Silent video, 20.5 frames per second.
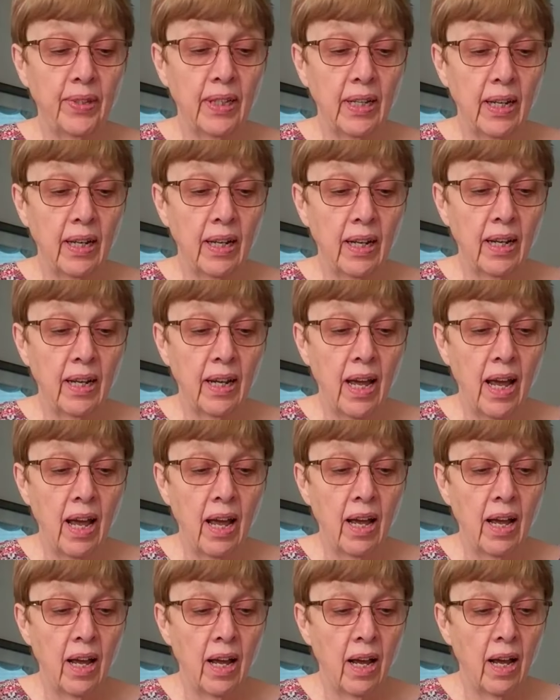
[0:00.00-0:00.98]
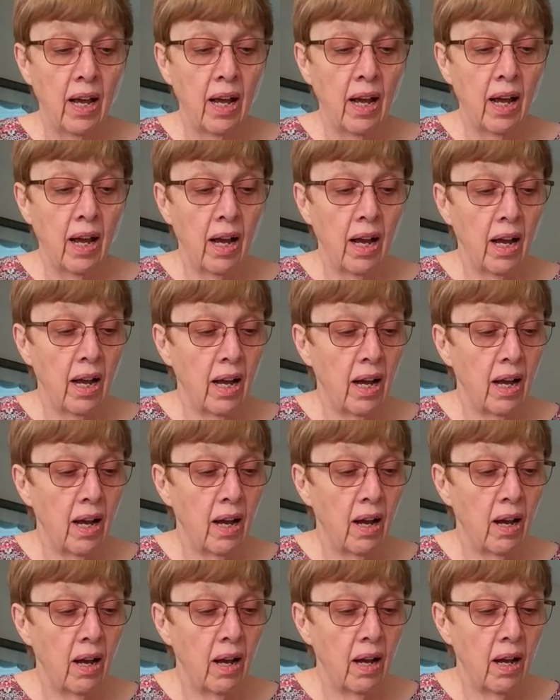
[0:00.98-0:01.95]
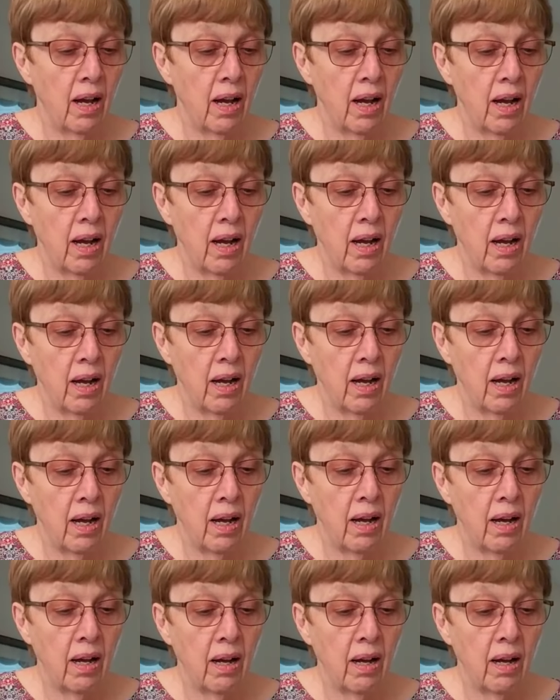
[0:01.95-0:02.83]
Nothing is said.